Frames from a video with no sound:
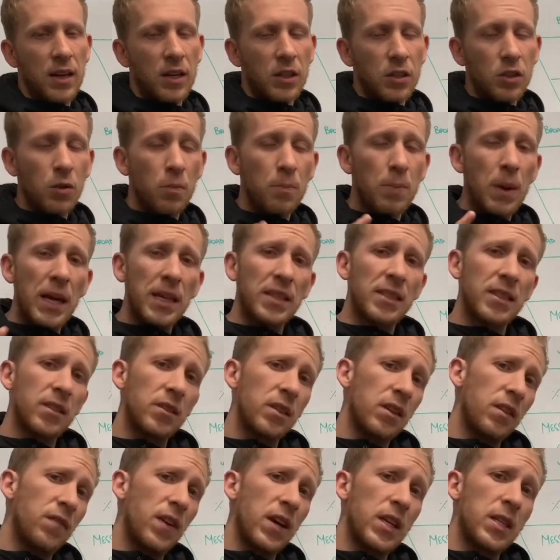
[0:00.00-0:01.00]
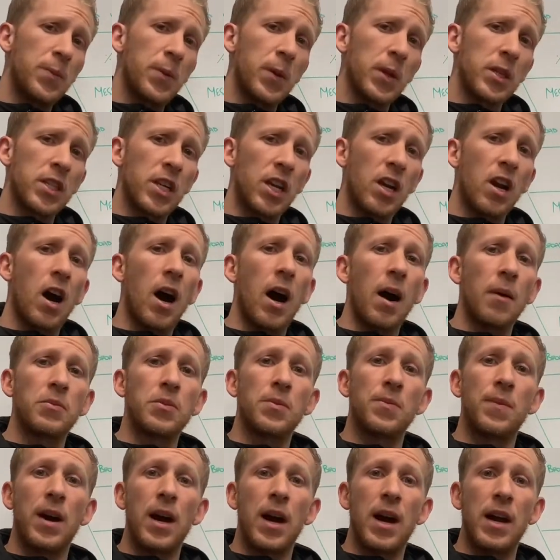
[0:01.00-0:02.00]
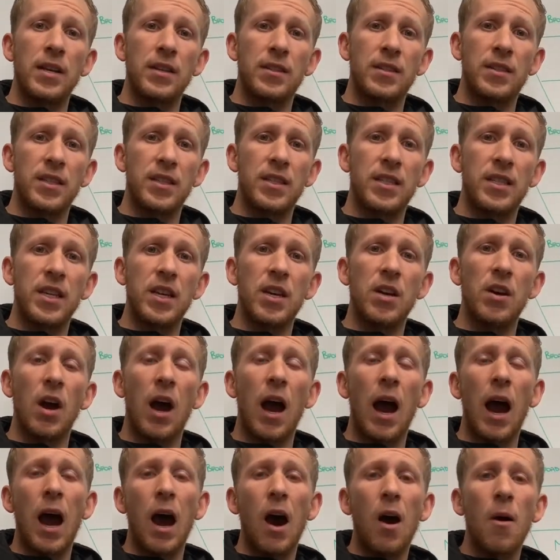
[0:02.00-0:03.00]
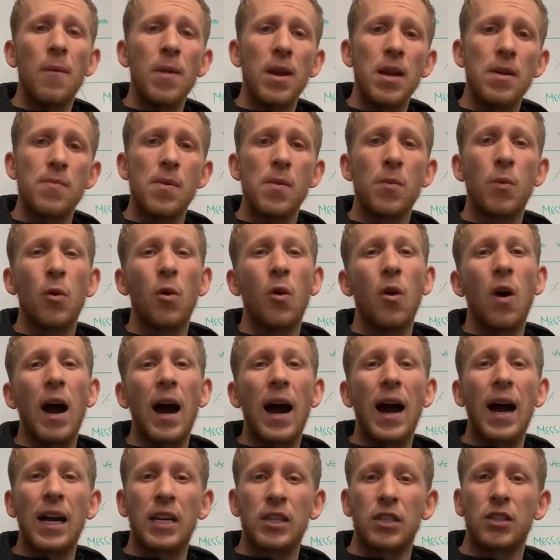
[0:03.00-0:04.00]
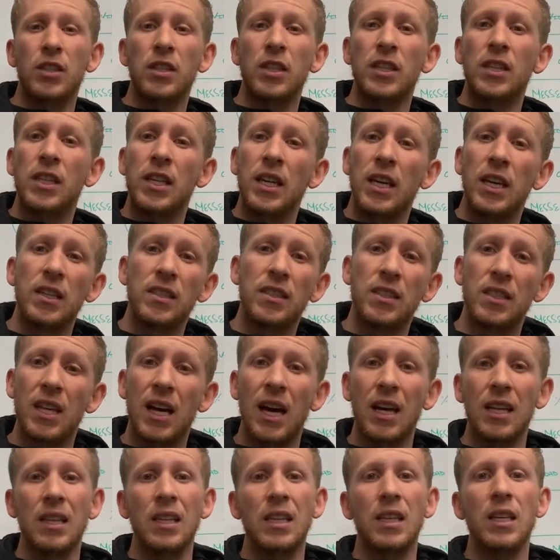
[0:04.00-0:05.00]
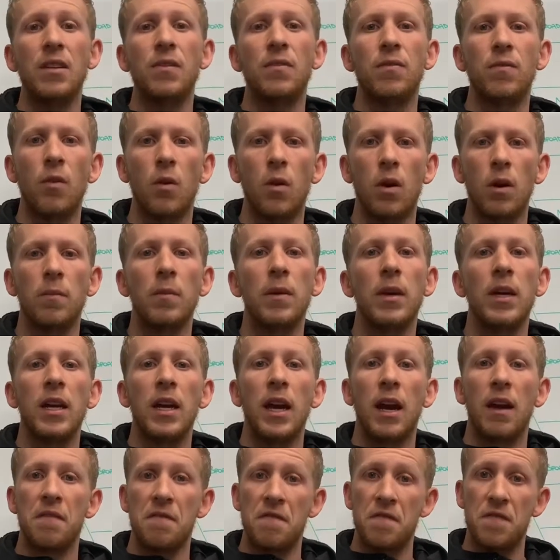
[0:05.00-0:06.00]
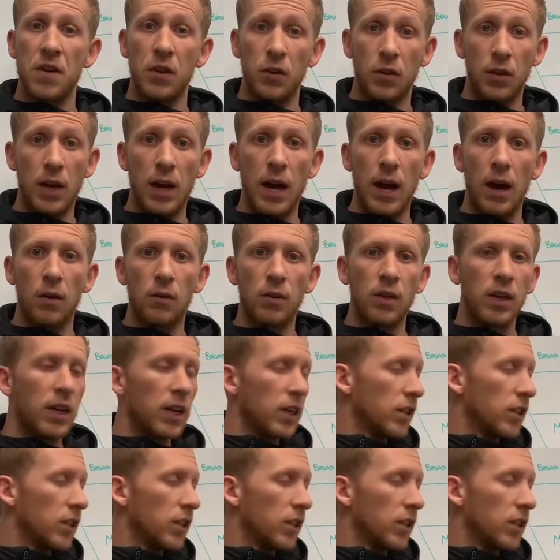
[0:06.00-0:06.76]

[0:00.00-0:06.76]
So basically, Facebook's going to optimize to see how many people will actually get to that lead form and fill it out.